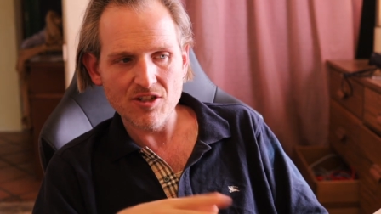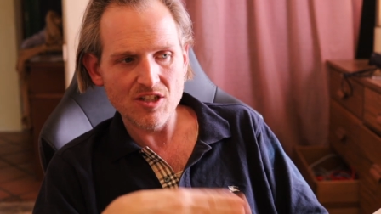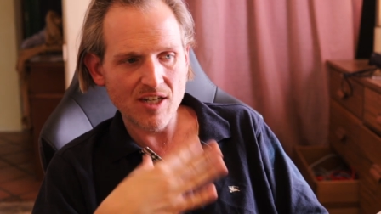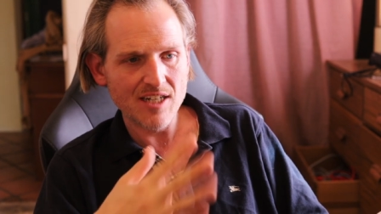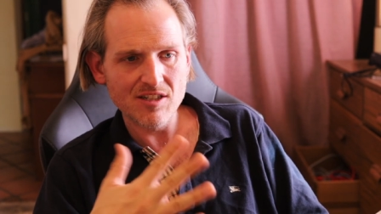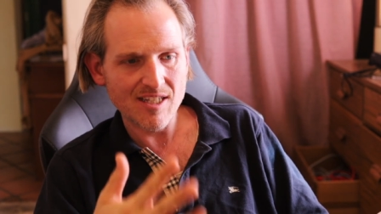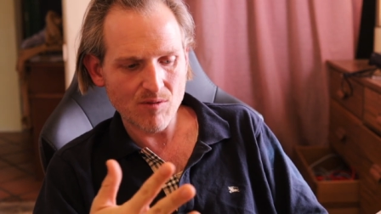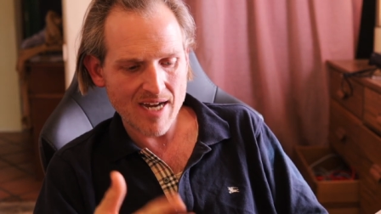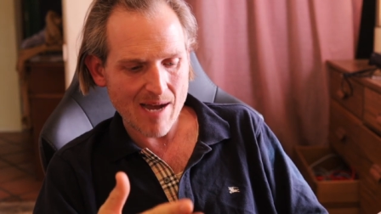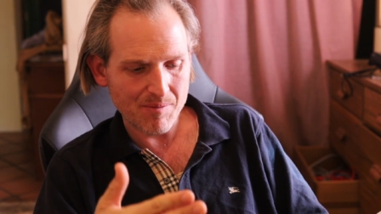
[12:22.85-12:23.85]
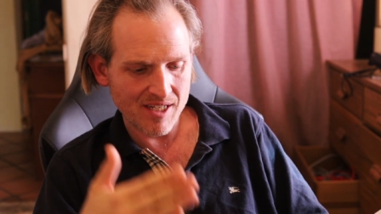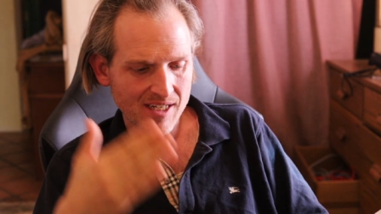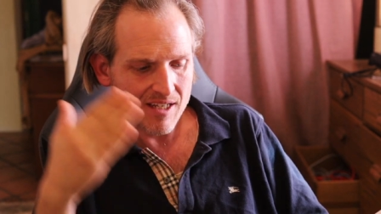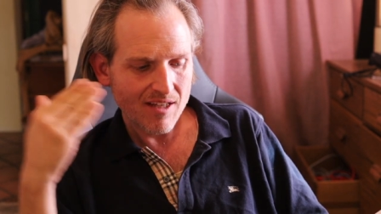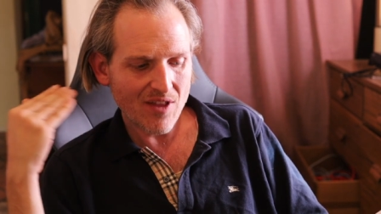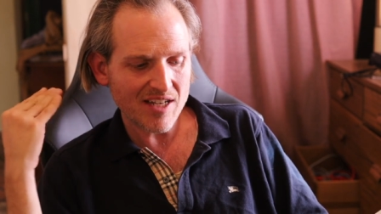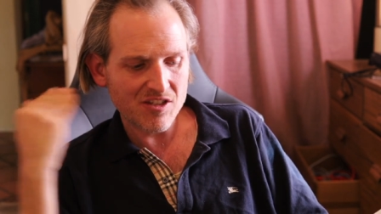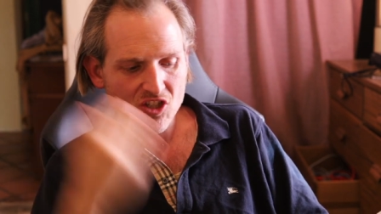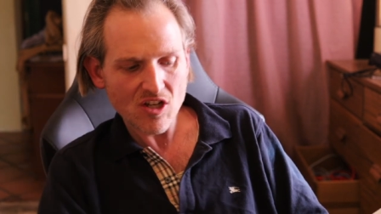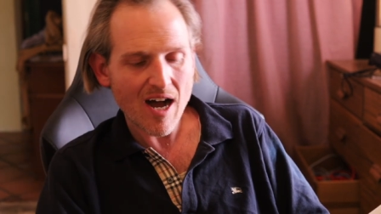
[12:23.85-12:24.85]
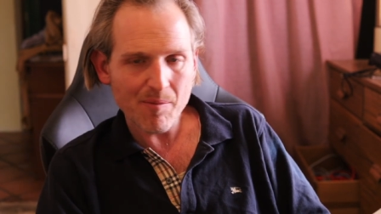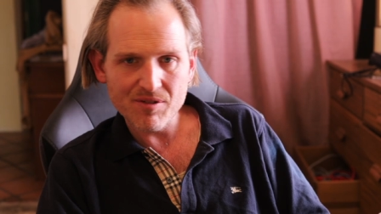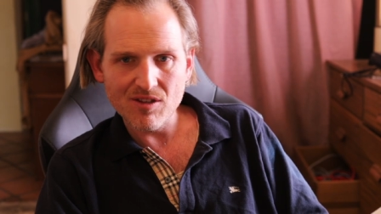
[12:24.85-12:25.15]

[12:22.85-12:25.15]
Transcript: the changes that were happening that stopped